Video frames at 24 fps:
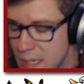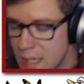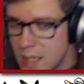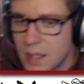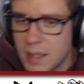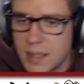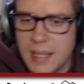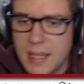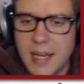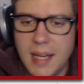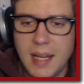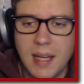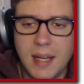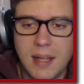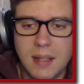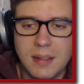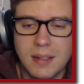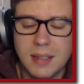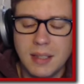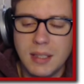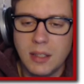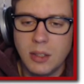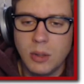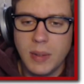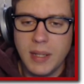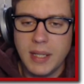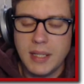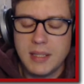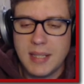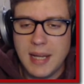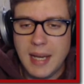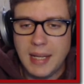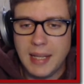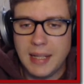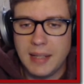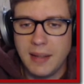Yeah, Quick
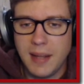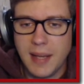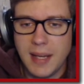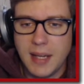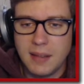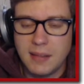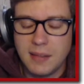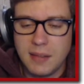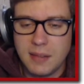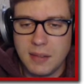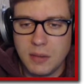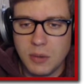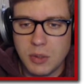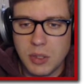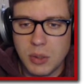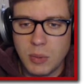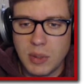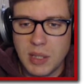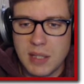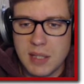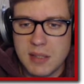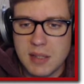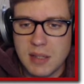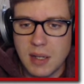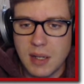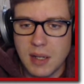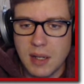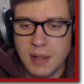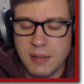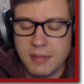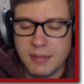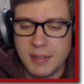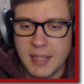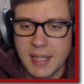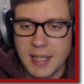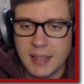Attack I like because it's the only one that's not a
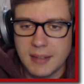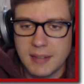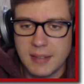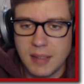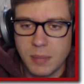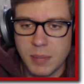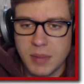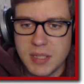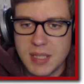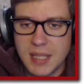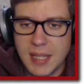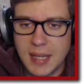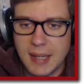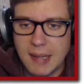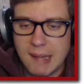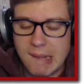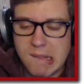flying type attack.